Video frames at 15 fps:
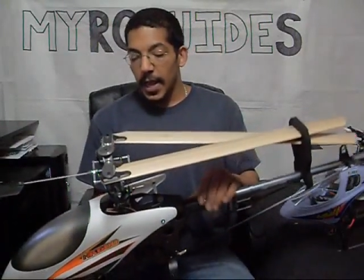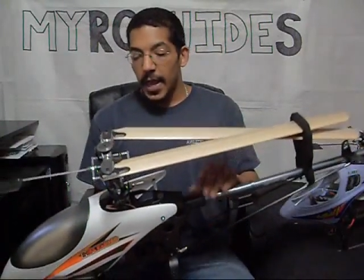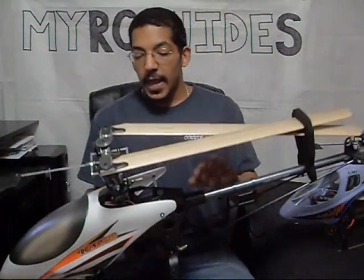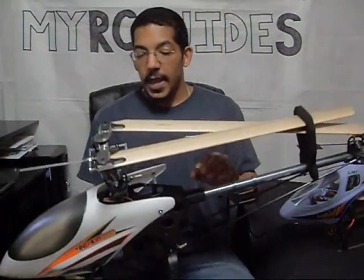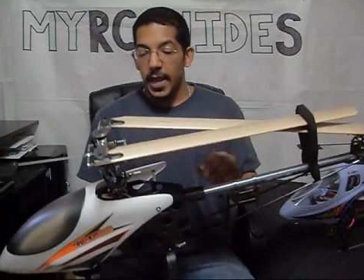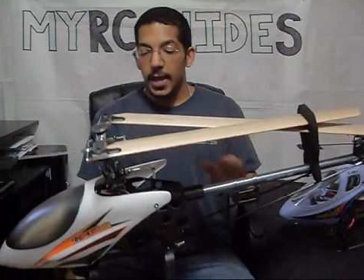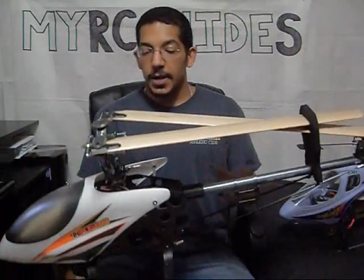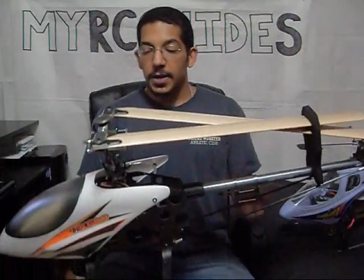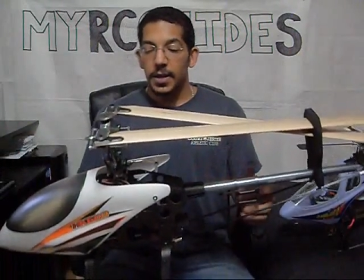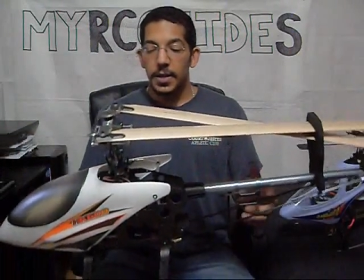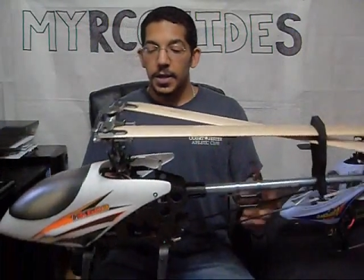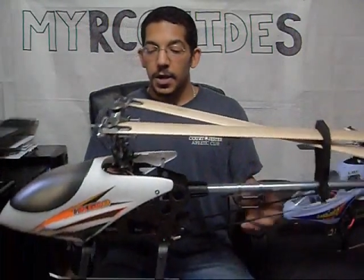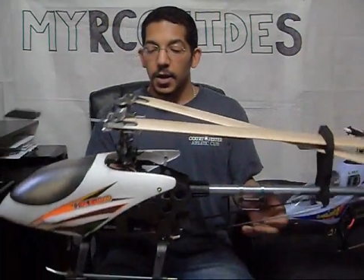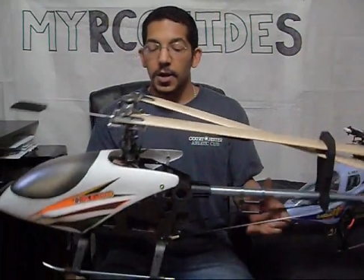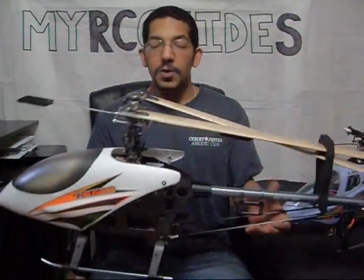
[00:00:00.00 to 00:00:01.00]
And,
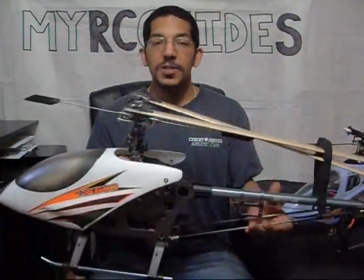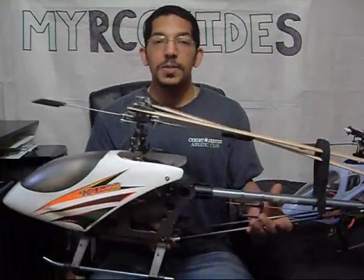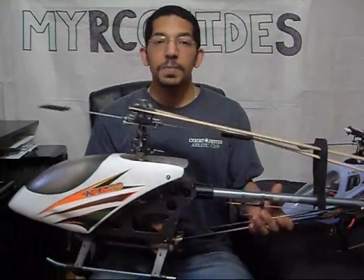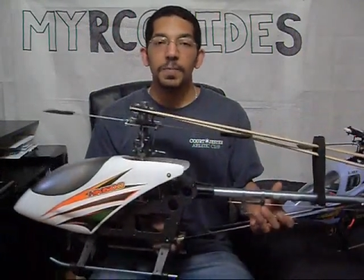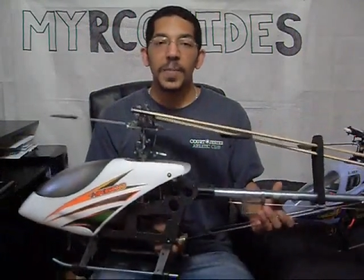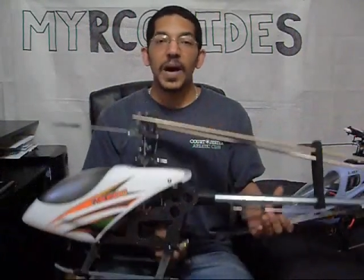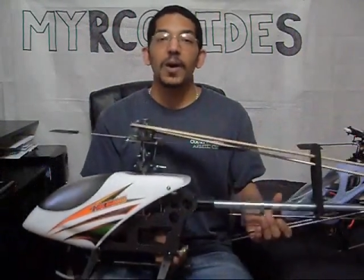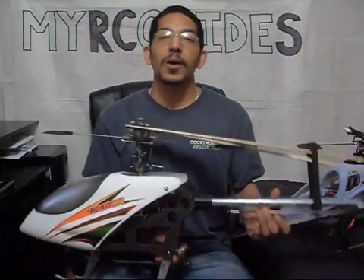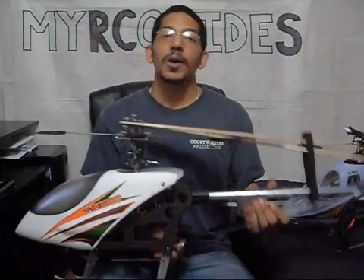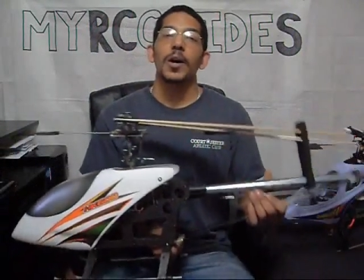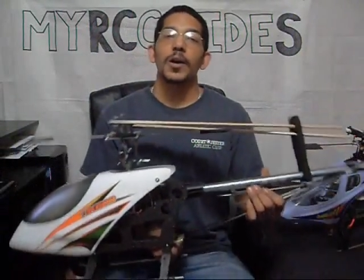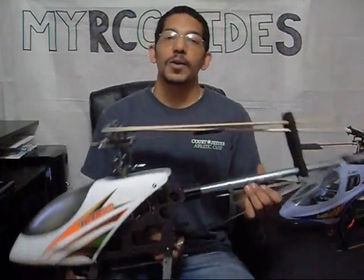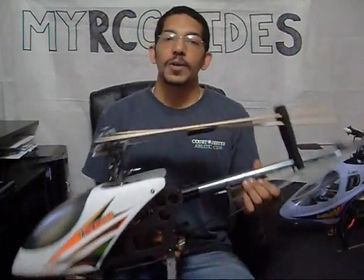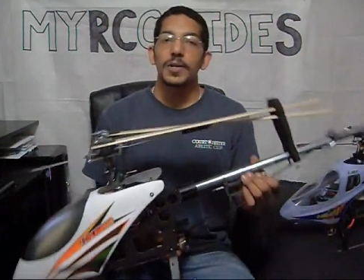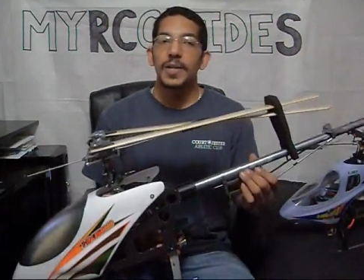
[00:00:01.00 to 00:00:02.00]
it was about
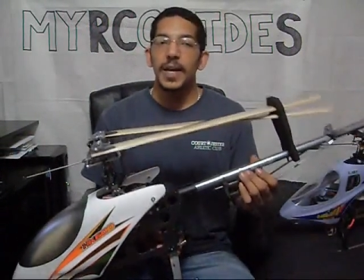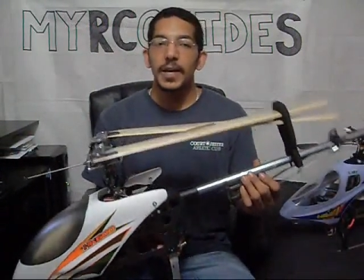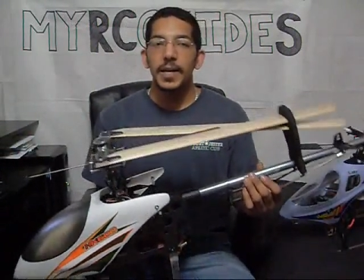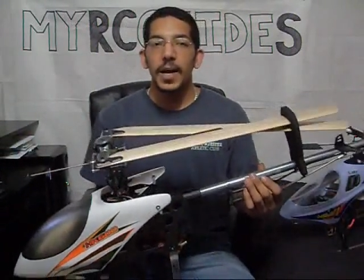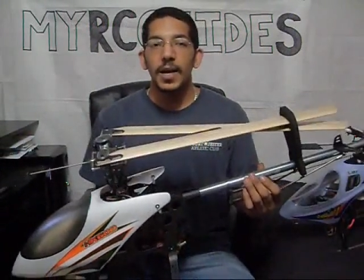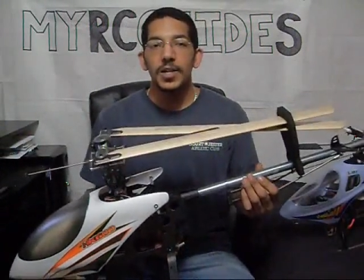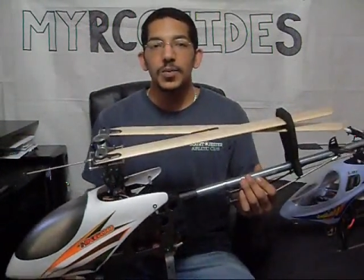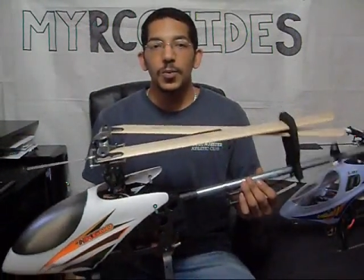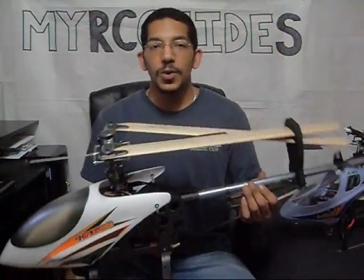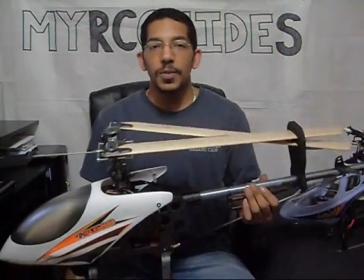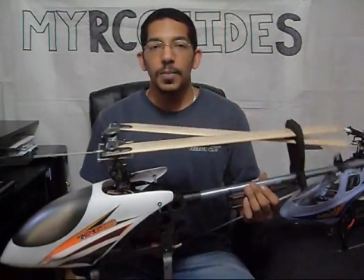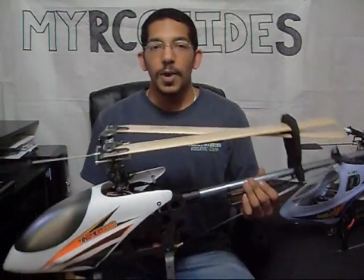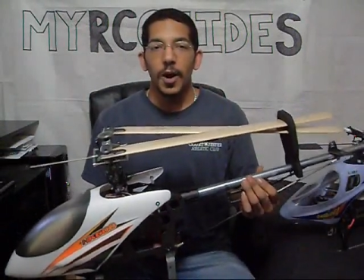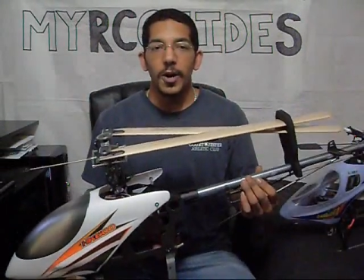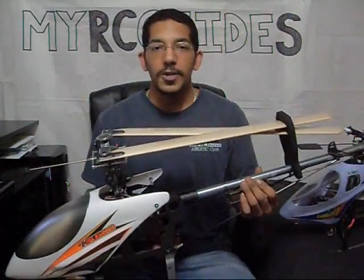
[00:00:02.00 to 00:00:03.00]
$110 worth
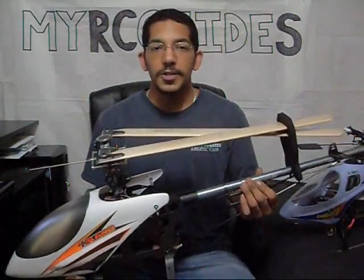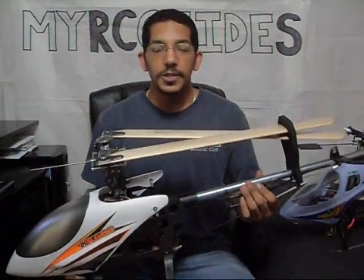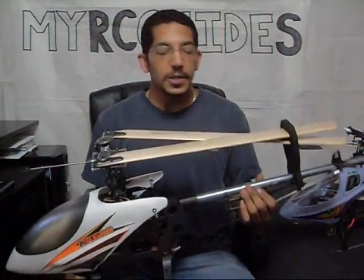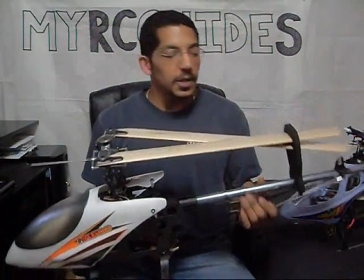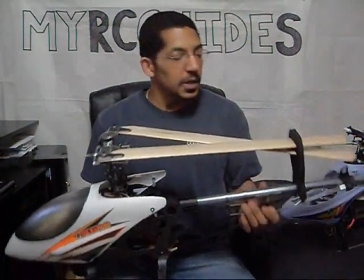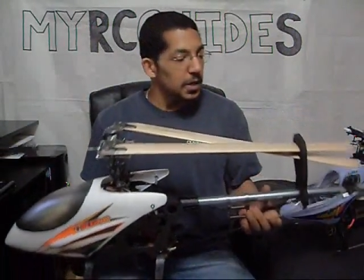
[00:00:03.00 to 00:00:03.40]
of parts.